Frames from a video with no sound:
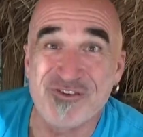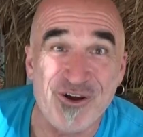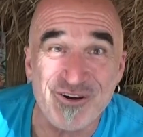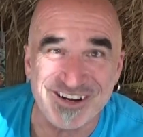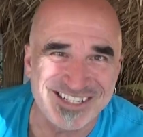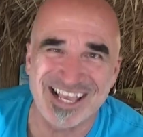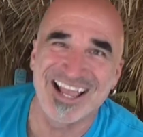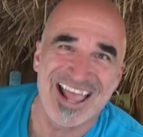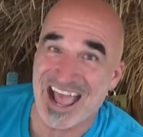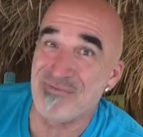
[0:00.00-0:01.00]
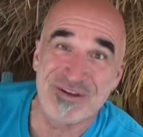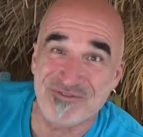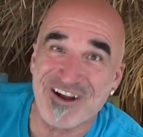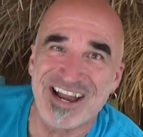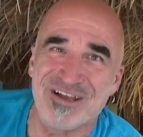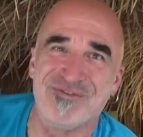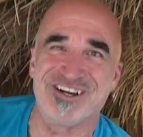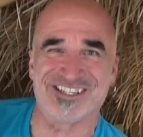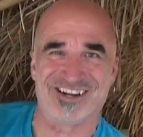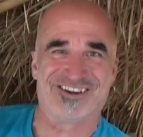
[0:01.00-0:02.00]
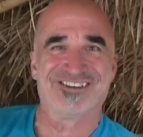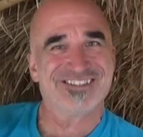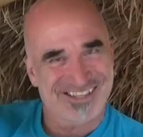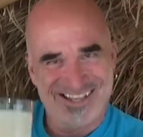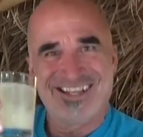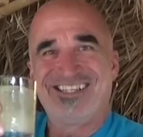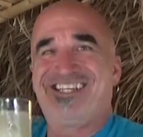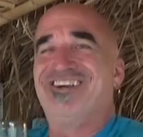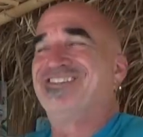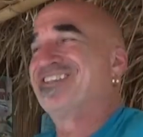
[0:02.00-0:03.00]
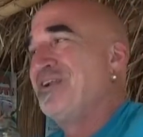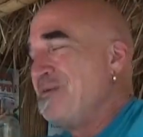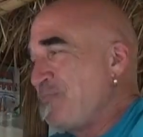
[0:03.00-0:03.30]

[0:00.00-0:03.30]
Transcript: Of course. Happy Friday, boys and girls. Cheers.